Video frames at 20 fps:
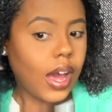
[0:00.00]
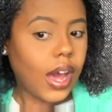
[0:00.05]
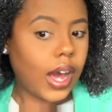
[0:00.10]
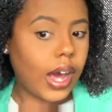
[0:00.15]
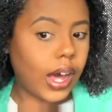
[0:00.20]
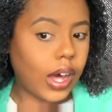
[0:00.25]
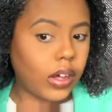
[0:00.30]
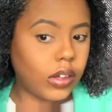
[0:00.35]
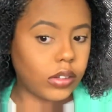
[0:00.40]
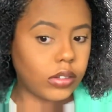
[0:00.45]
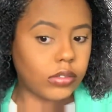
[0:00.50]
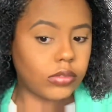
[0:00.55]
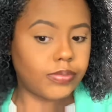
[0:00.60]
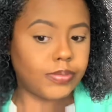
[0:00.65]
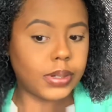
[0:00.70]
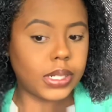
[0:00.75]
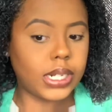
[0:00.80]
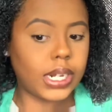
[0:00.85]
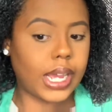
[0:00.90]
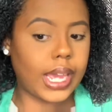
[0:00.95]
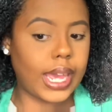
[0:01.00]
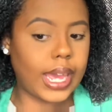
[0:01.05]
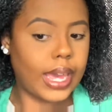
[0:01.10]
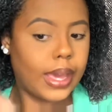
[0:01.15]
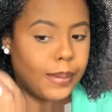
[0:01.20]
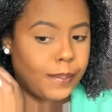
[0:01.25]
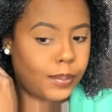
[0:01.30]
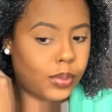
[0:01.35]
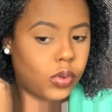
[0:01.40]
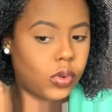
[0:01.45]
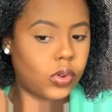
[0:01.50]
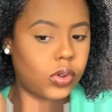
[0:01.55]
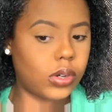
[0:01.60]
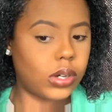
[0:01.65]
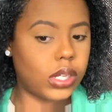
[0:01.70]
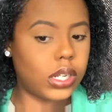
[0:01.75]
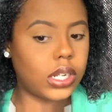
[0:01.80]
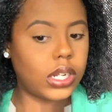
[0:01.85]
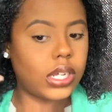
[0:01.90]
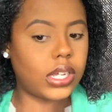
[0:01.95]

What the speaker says: I'll put a cap on